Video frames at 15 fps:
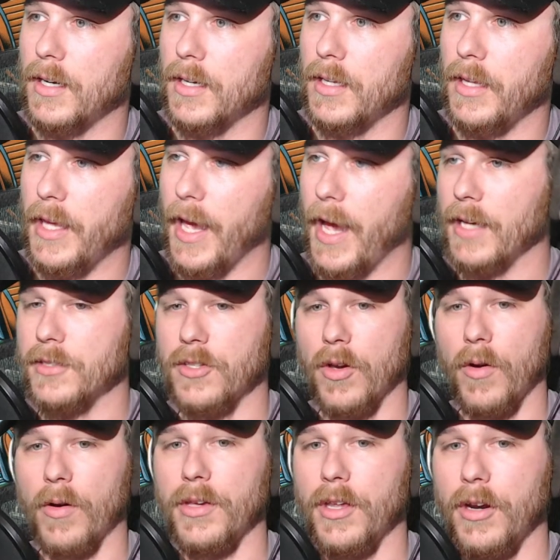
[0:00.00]
yeah,
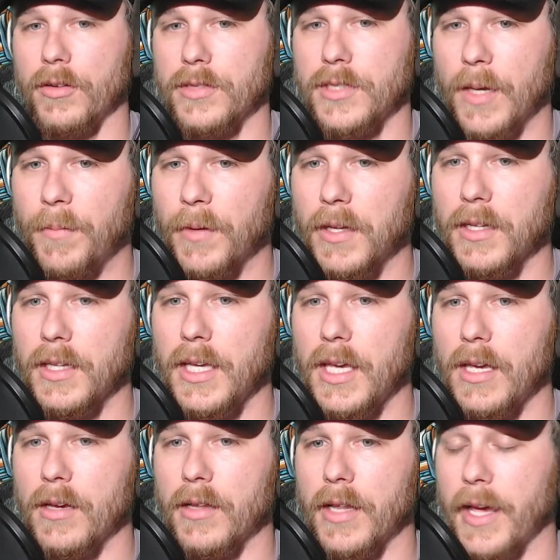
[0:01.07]
so
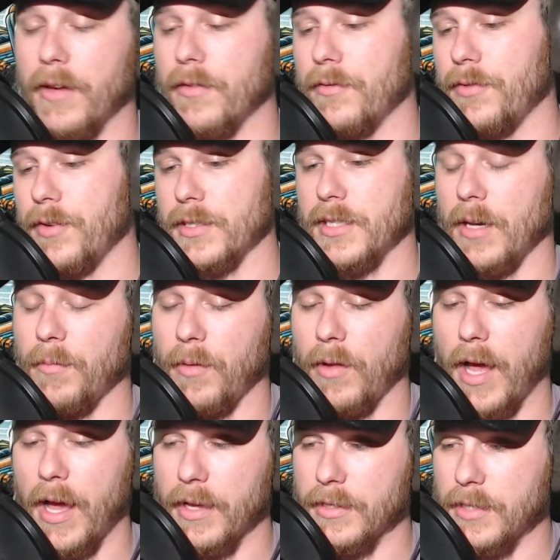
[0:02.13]
typically, like for example,
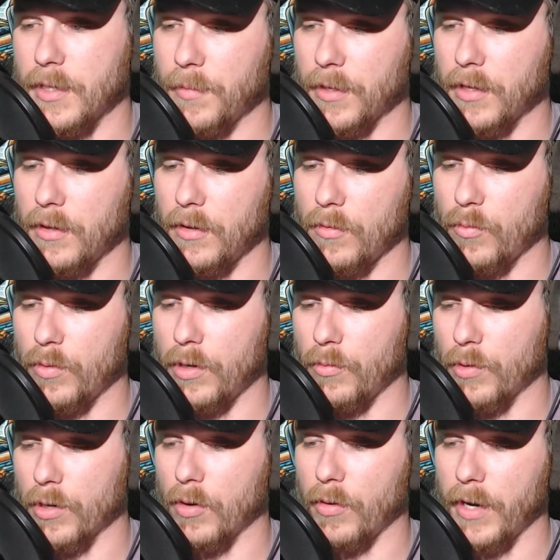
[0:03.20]
when
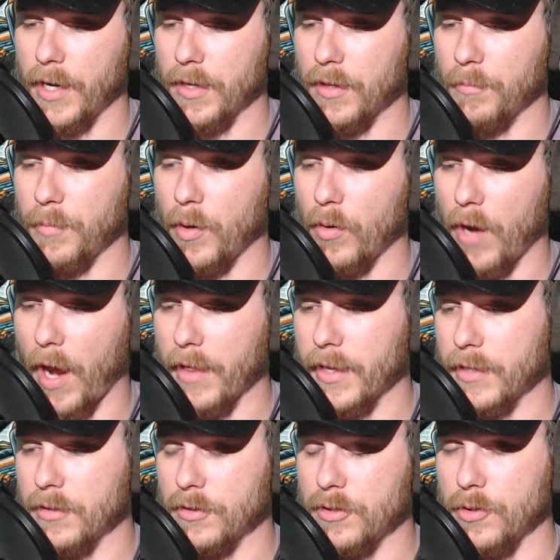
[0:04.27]
we're going out on the boat, I
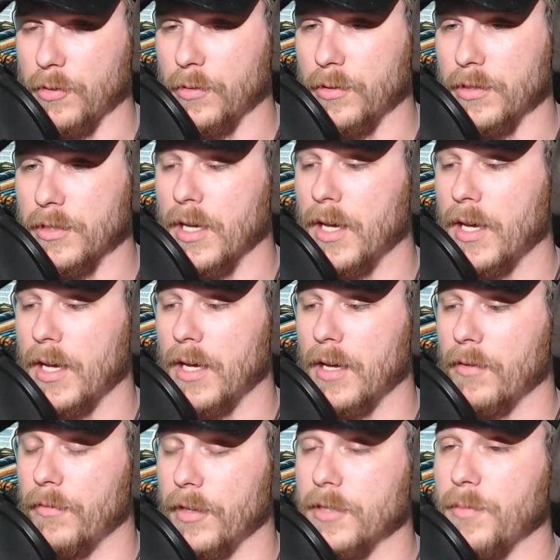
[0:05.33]
like to choose.
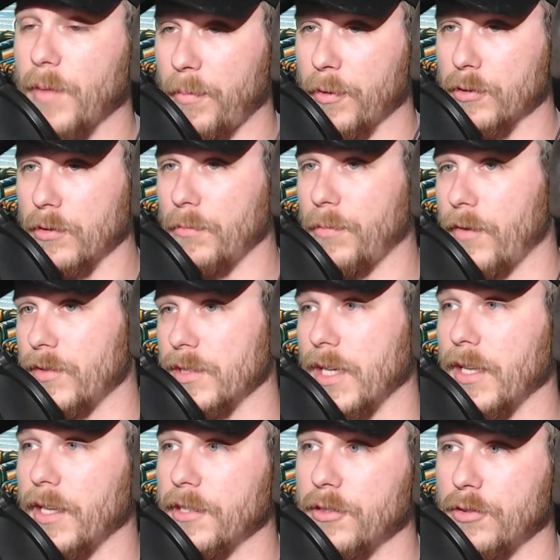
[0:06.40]
This is my personal preference. I
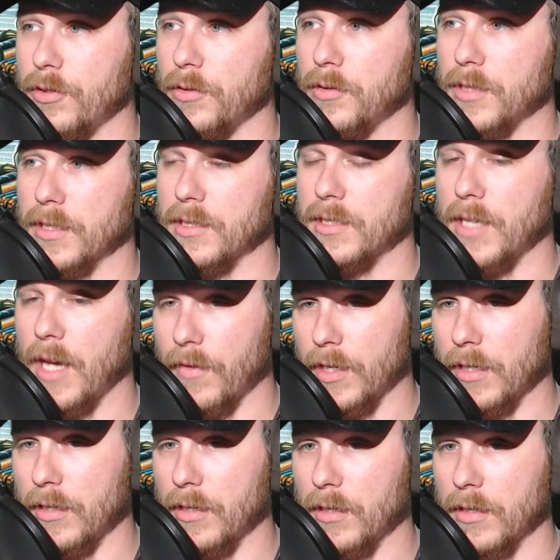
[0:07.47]
like to choose a
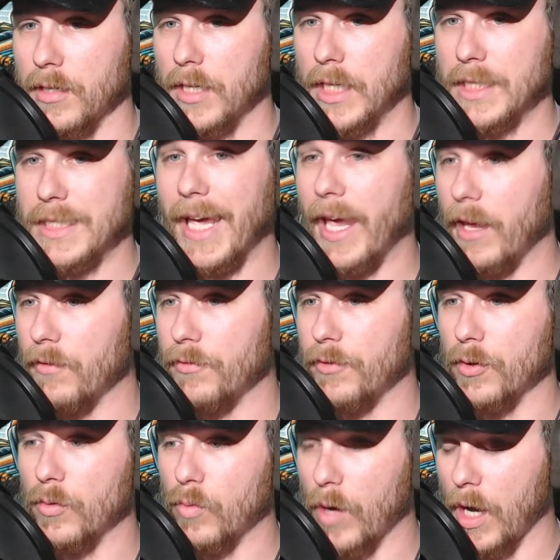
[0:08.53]
7 to 8
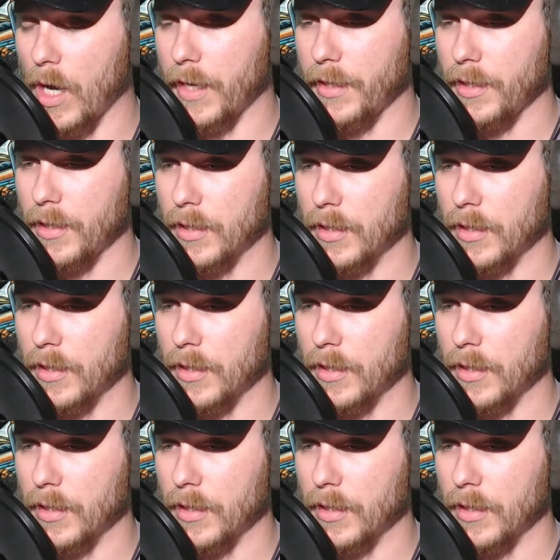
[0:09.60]
foot rod.